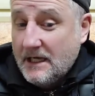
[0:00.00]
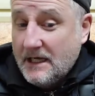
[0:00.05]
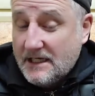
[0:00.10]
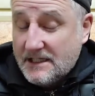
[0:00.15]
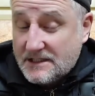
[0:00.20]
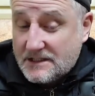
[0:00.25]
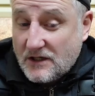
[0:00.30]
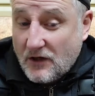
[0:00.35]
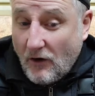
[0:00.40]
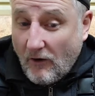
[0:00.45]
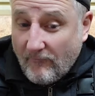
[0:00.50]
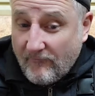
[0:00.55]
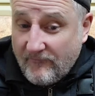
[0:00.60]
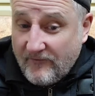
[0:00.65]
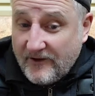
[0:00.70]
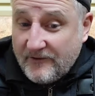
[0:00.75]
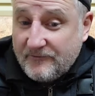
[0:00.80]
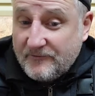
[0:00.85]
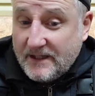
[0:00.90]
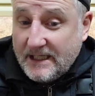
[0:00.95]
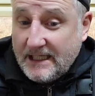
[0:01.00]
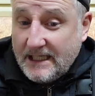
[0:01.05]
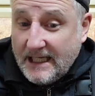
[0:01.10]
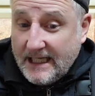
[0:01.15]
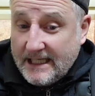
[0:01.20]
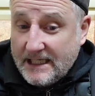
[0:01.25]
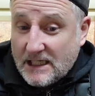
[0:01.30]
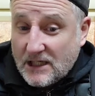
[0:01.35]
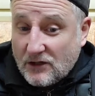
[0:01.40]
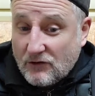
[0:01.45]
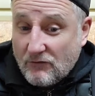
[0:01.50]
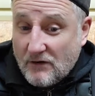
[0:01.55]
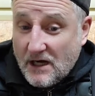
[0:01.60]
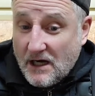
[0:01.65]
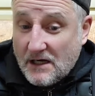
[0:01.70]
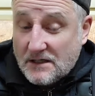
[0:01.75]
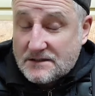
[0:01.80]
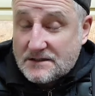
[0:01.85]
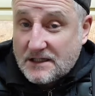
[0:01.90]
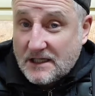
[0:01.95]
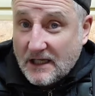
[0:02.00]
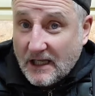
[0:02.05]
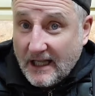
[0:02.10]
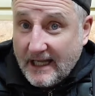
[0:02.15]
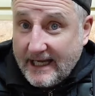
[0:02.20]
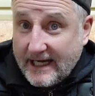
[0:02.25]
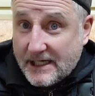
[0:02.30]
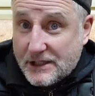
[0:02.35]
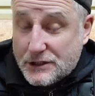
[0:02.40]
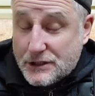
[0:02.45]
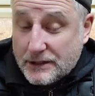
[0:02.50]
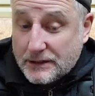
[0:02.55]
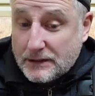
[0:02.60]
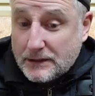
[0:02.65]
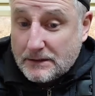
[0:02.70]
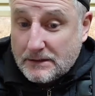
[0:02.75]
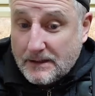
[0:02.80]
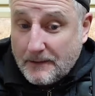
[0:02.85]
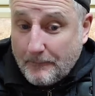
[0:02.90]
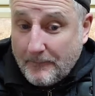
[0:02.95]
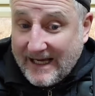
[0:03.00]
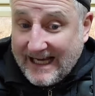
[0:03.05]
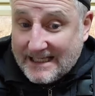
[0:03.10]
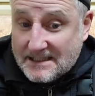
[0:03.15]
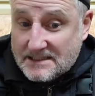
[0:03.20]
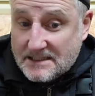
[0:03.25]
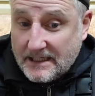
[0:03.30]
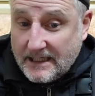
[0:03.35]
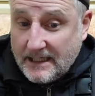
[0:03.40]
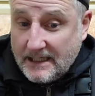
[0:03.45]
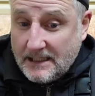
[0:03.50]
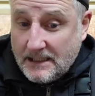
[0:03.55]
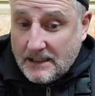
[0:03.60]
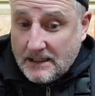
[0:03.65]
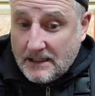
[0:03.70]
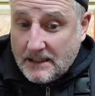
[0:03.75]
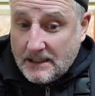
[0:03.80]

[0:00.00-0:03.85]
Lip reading: It's got a 50 litre grass collection capacity,